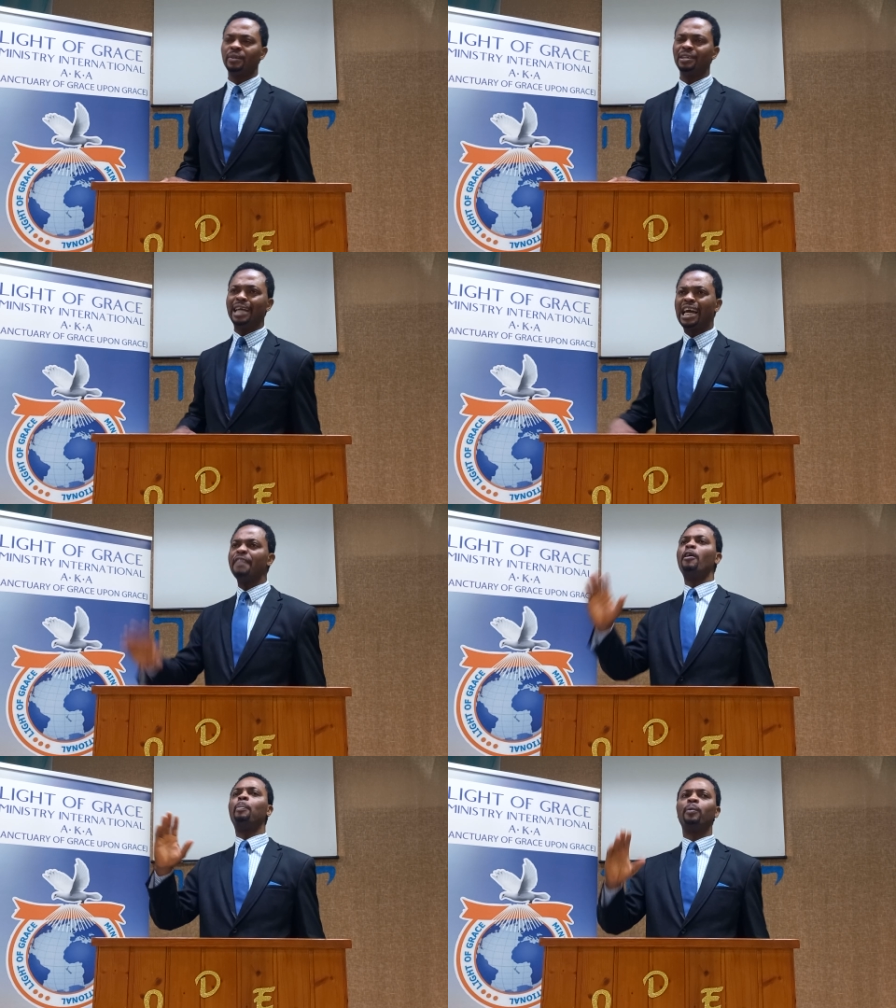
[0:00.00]
They
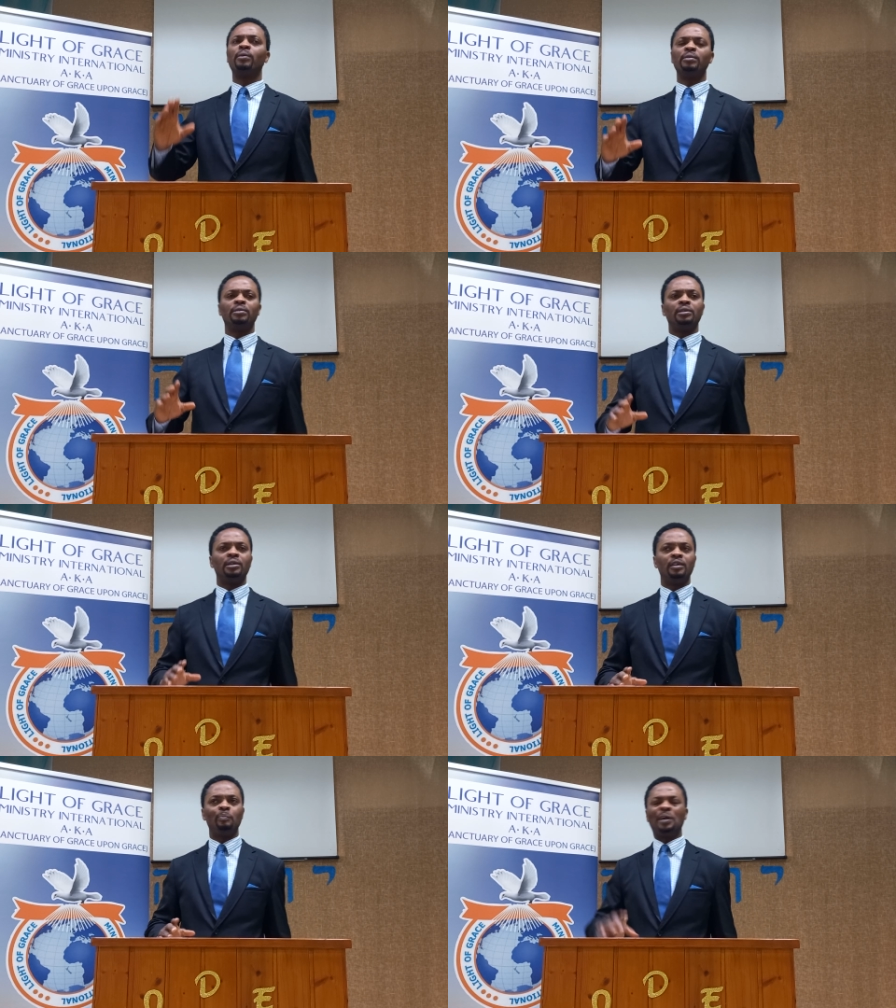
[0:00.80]
give up
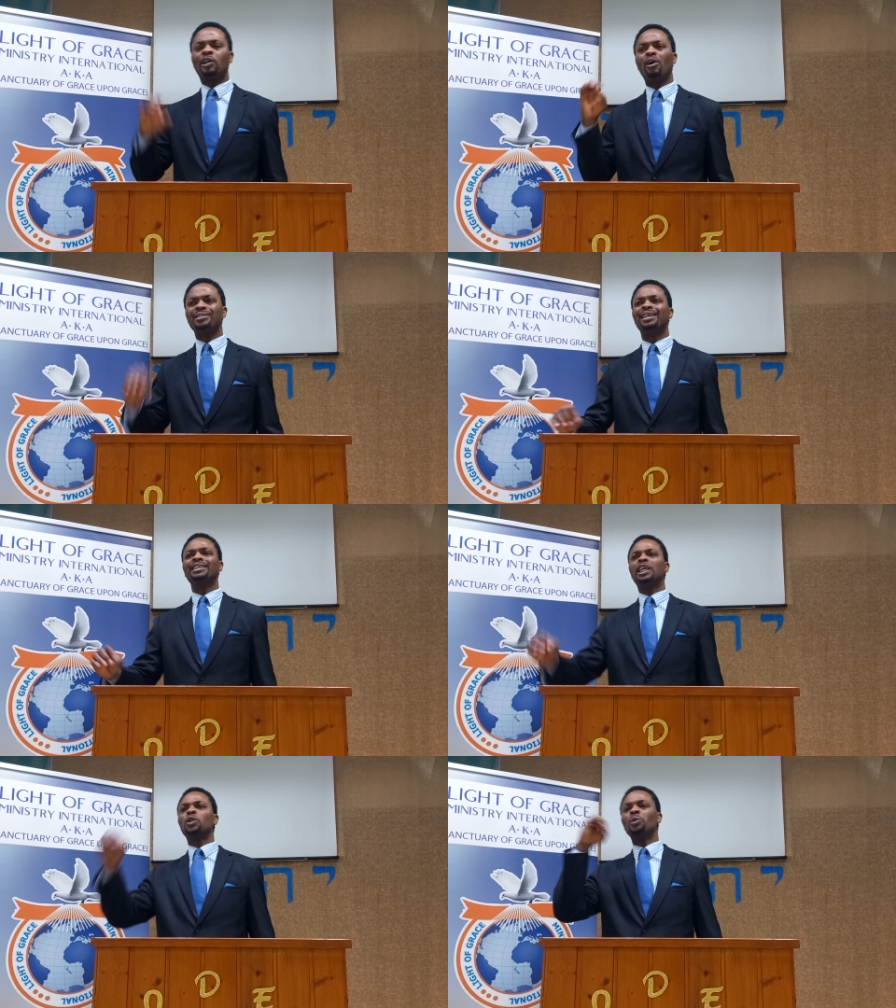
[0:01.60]
because
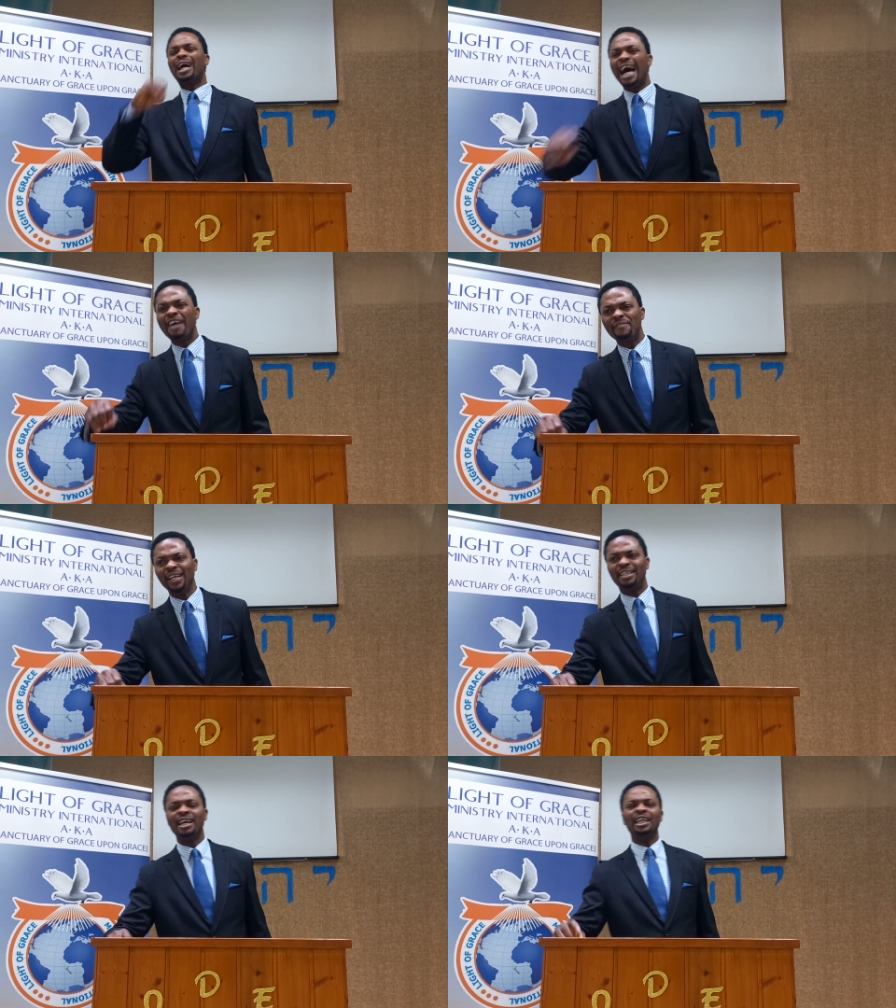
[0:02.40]
they don't have
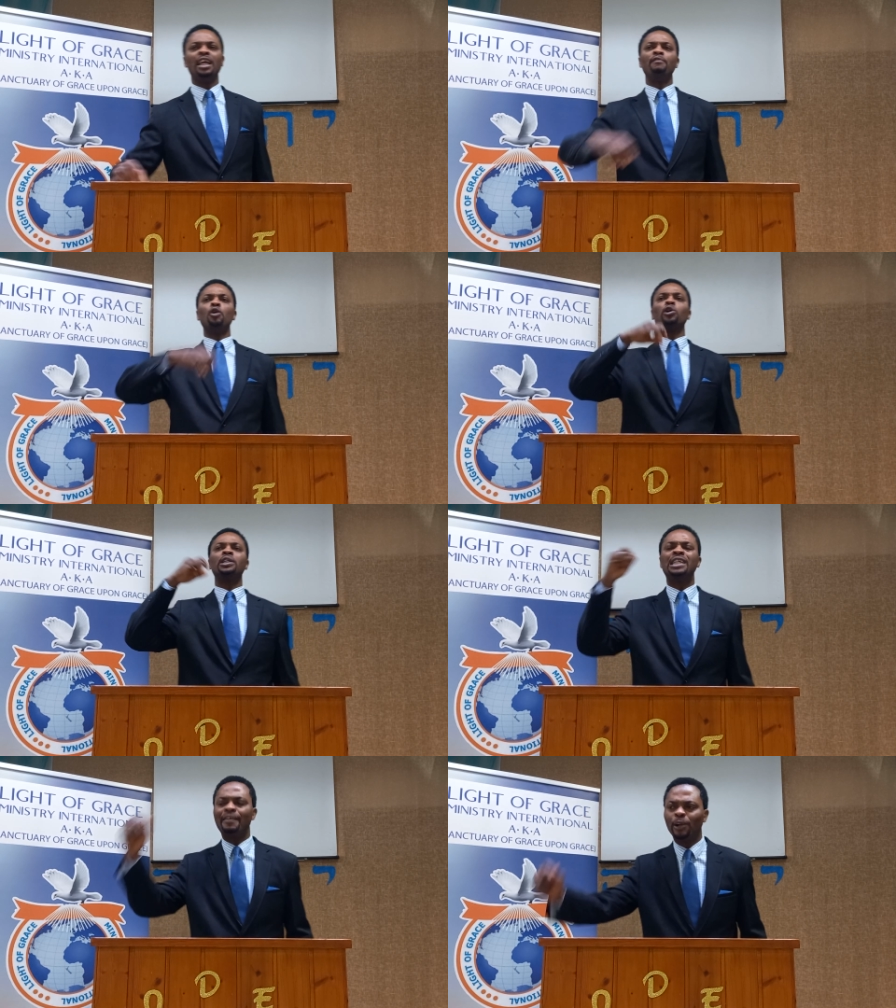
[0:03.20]
it. They've
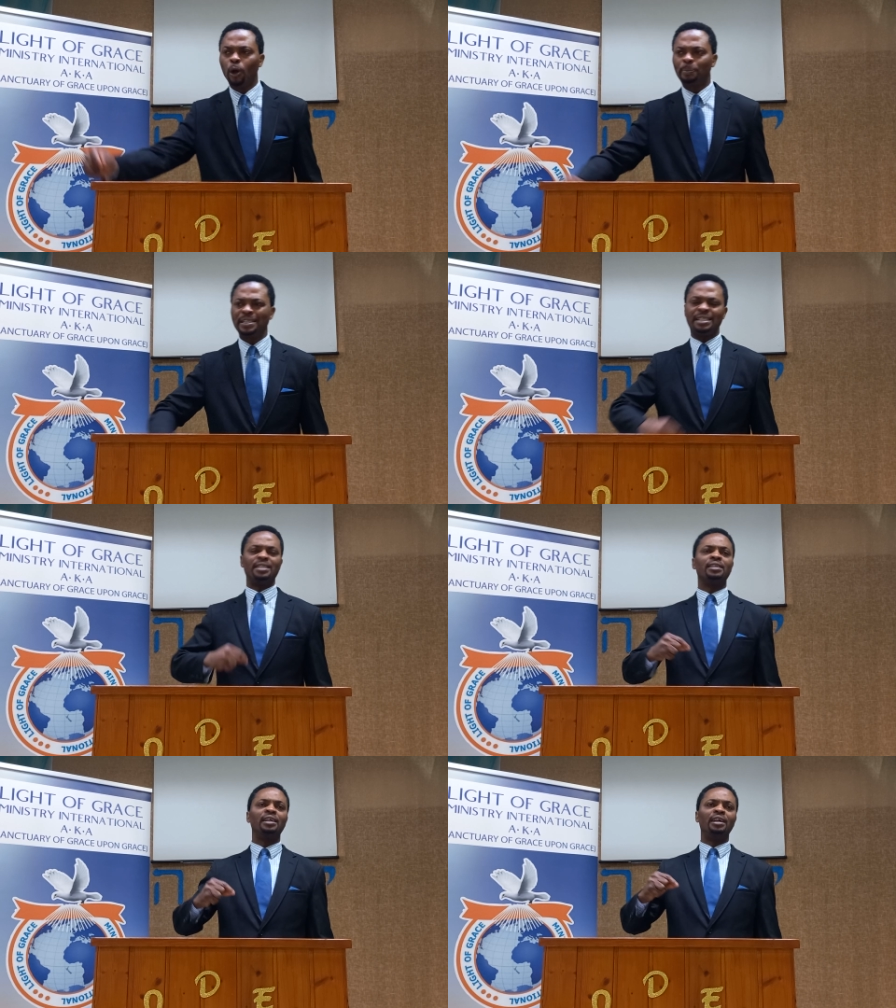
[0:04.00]
not developed it.